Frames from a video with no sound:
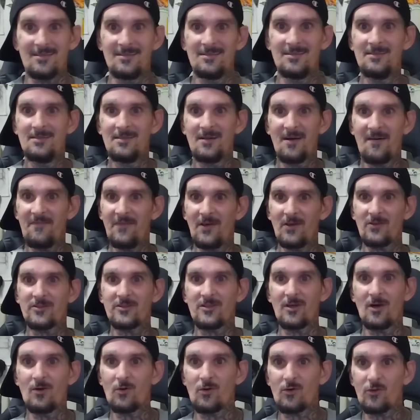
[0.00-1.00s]
It felt
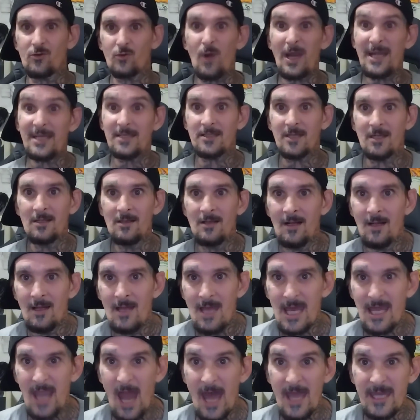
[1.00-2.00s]
so great,
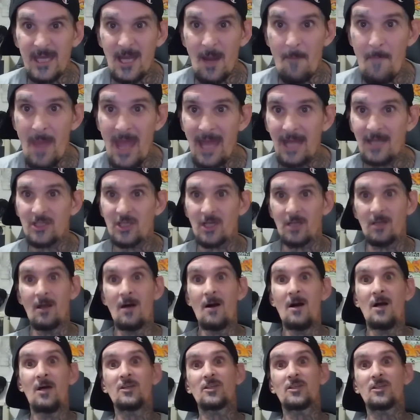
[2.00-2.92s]
and I can imagine.